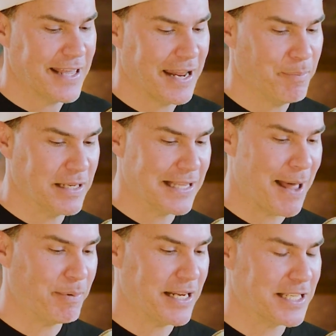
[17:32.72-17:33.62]
that had been
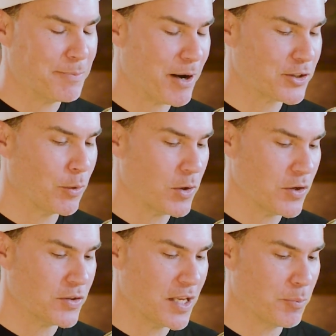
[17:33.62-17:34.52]
dilapidated, especially
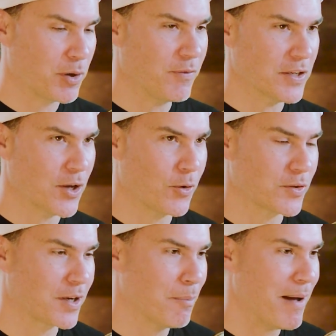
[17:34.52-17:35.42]
when you see the previous
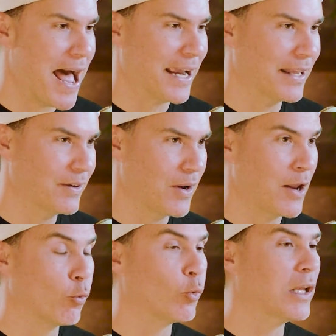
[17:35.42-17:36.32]
owners come back and
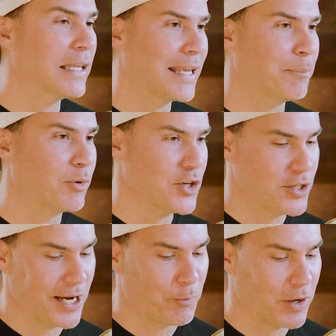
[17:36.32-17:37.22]
really
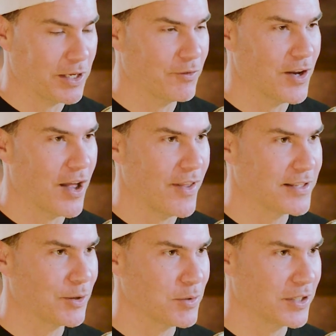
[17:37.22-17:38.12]
appreciate what you've done.
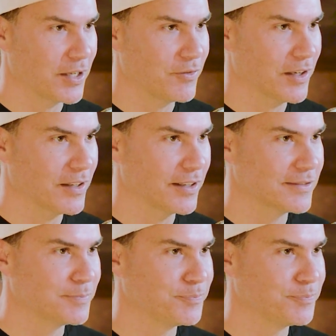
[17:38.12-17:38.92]
That's always a good feeling.